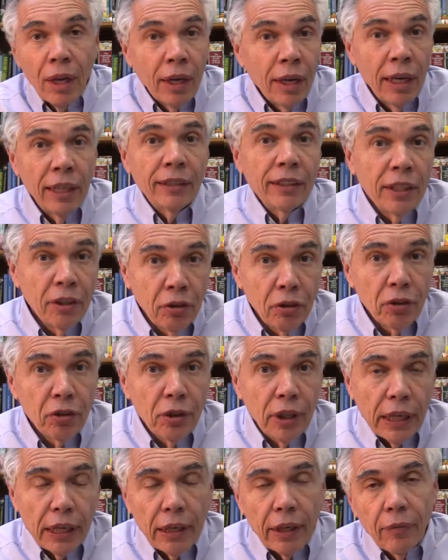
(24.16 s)
it's
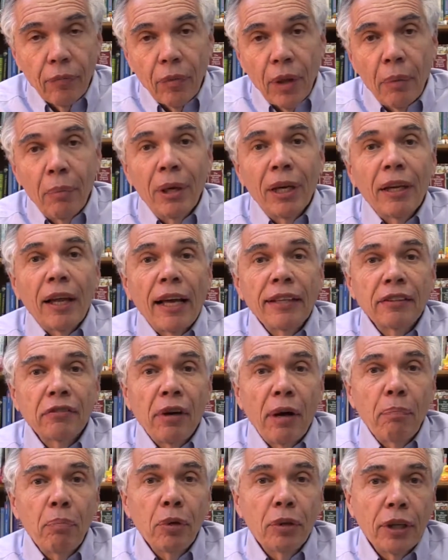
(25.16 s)
interesting. I mean, it has a
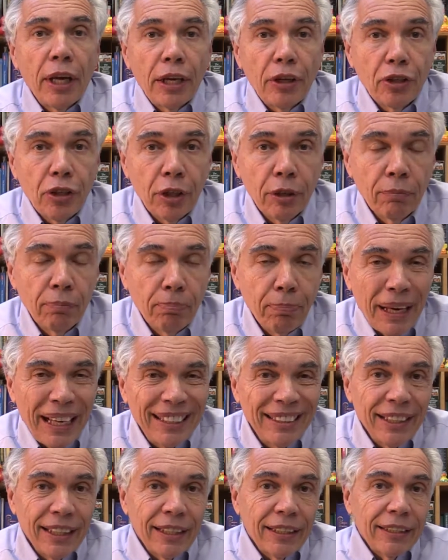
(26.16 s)
reputation
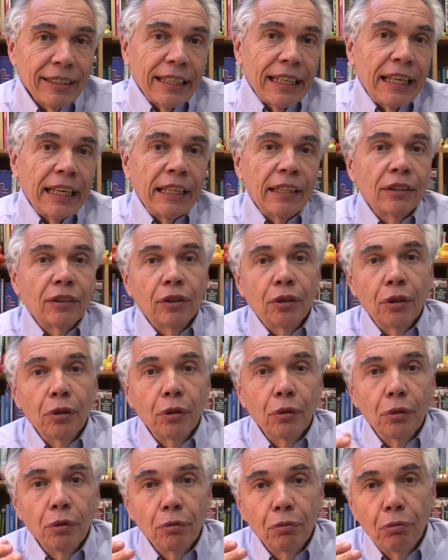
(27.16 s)
basically
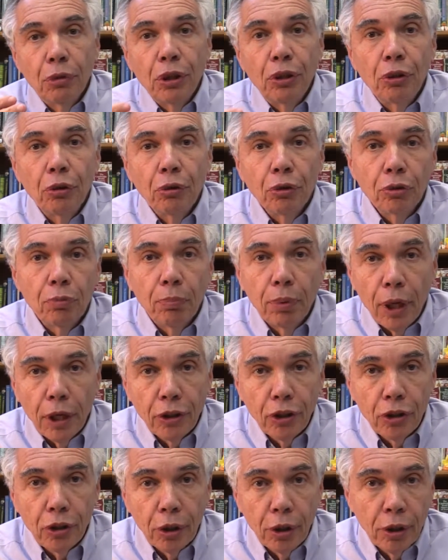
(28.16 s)
to reduce
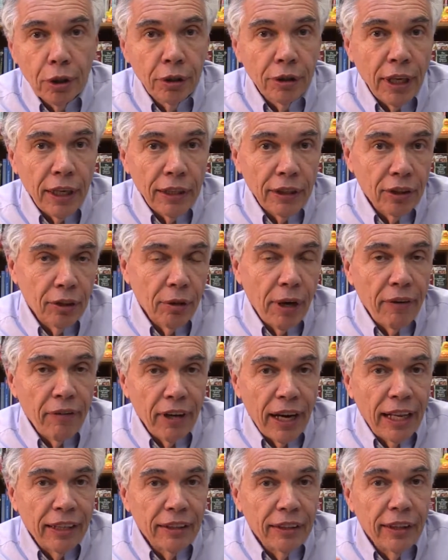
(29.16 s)
blood sugar, that is to have
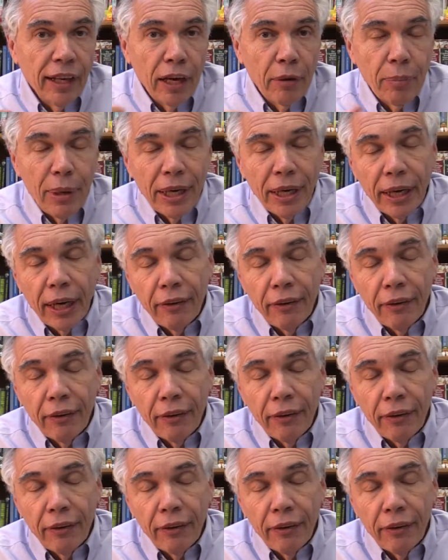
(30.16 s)
an anti-diabetic